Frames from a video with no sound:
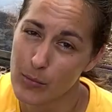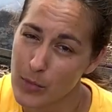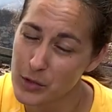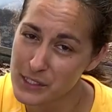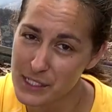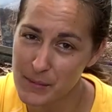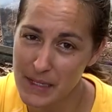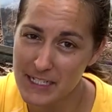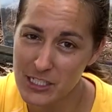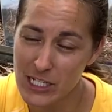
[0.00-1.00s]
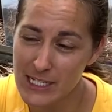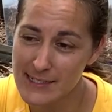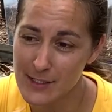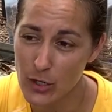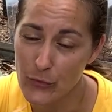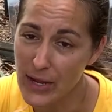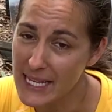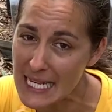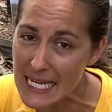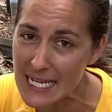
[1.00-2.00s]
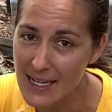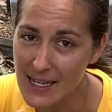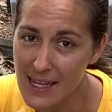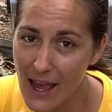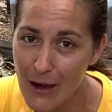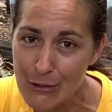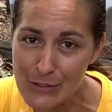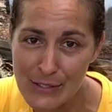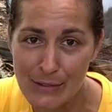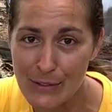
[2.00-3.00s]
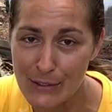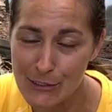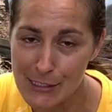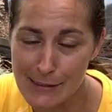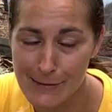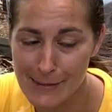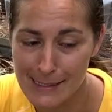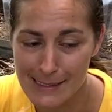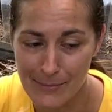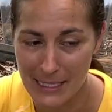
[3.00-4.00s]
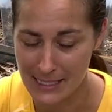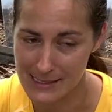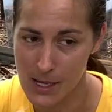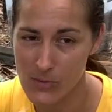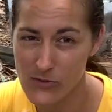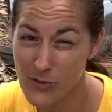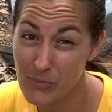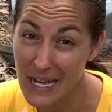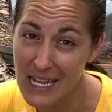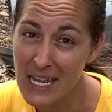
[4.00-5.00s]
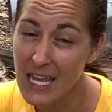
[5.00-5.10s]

Most of the beaches are raking it anyhow, so you're just doing something that's helpful. But